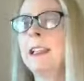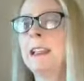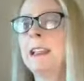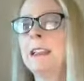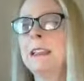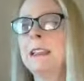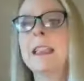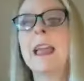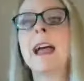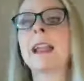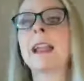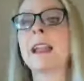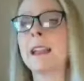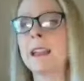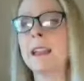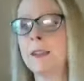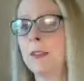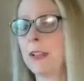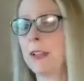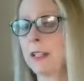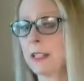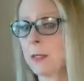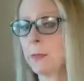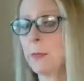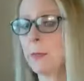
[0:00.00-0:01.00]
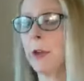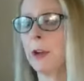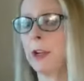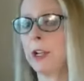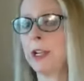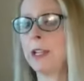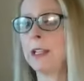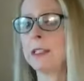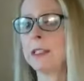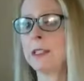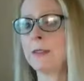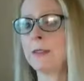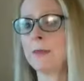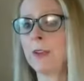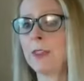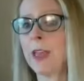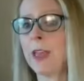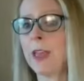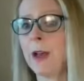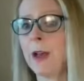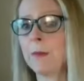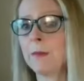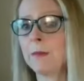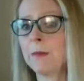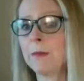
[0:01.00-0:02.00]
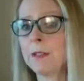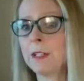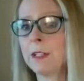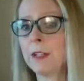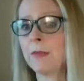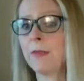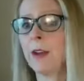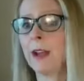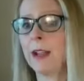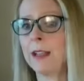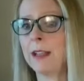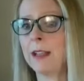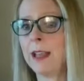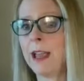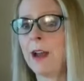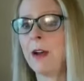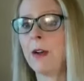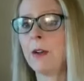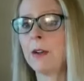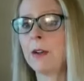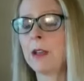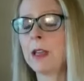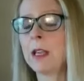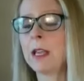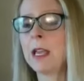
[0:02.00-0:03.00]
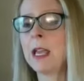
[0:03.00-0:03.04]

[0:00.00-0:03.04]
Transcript: negative experience for them to find out.